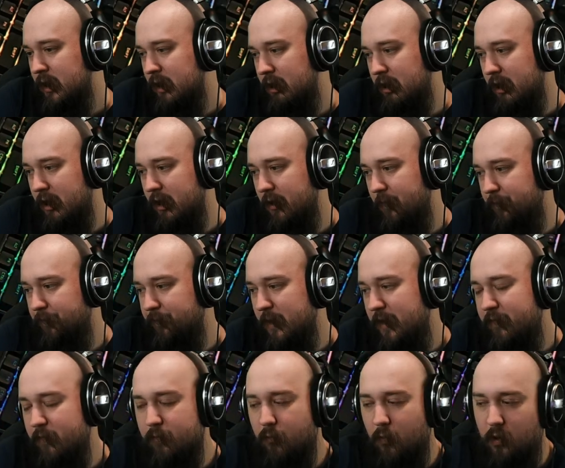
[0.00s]

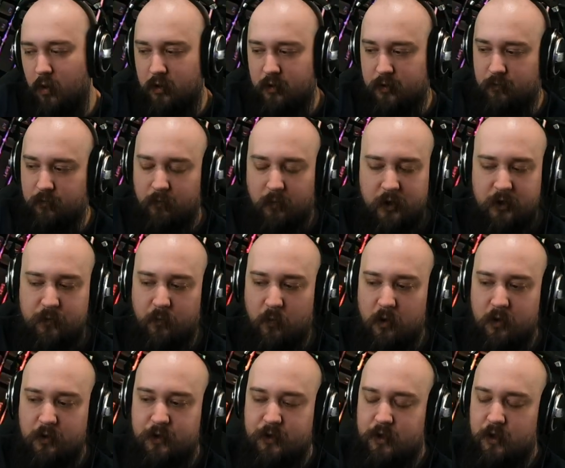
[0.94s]
Much
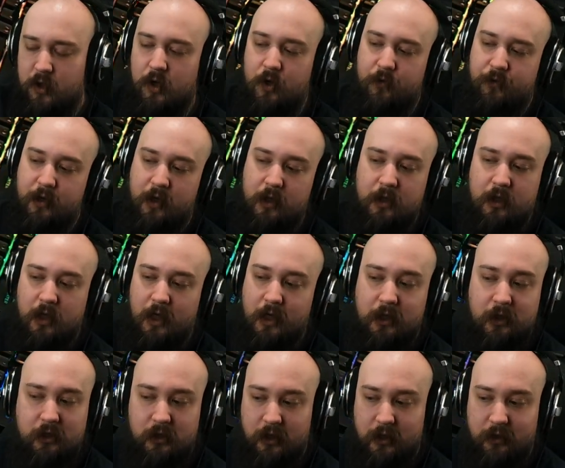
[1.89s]
more so than
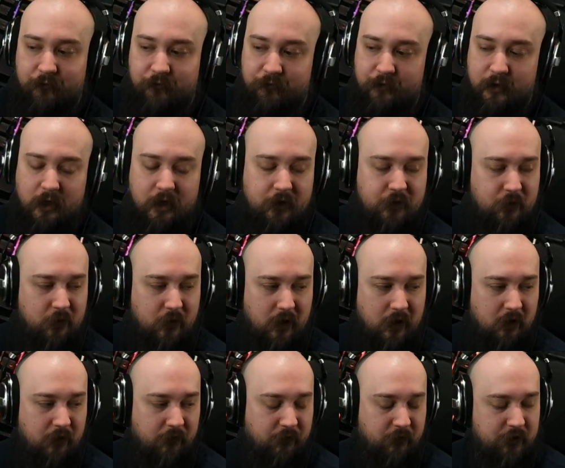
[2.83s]
like Glenfiddich
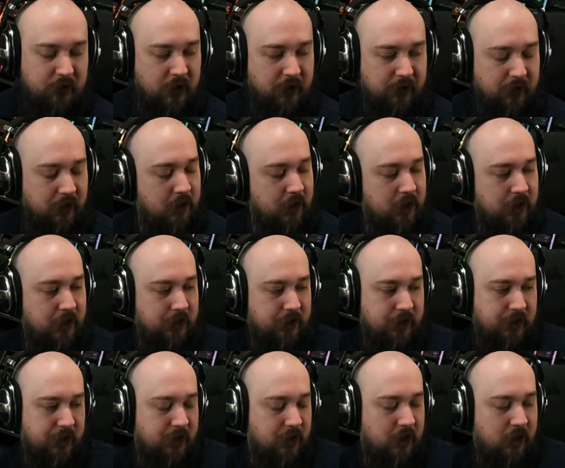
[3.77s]
12, which I think
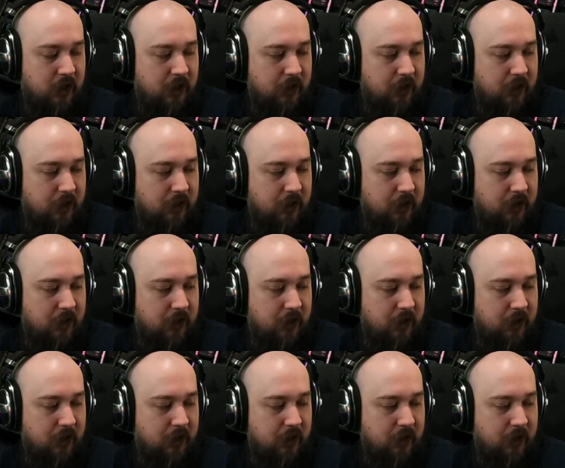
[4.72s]
is